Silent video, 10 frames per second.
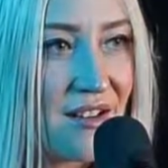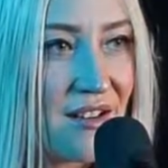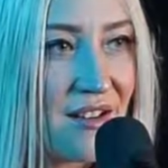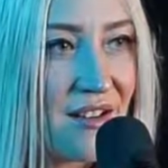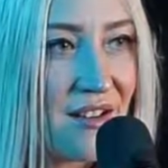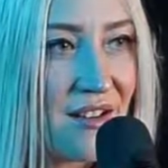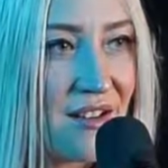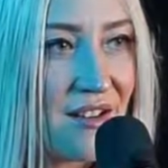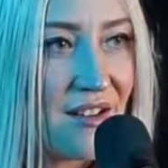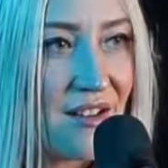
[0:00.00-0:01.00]
you were
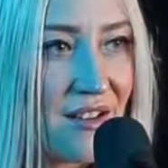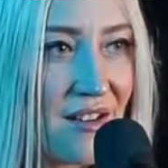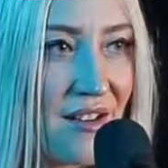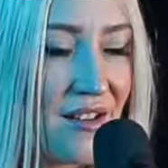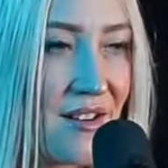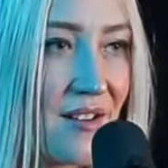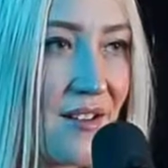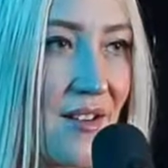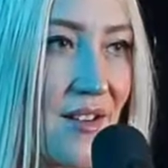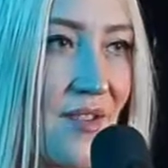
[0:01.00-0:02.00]
somewhat established, but you were
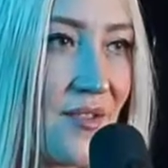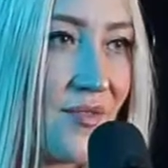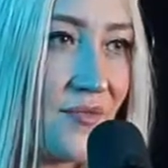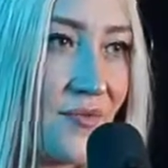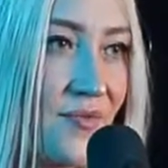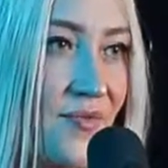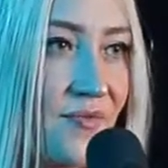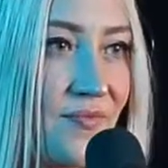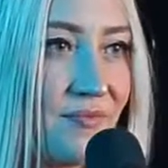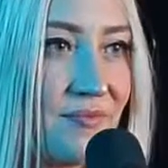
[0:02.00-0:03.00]
still kind of getting
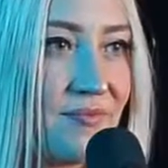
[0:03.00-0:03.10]
started.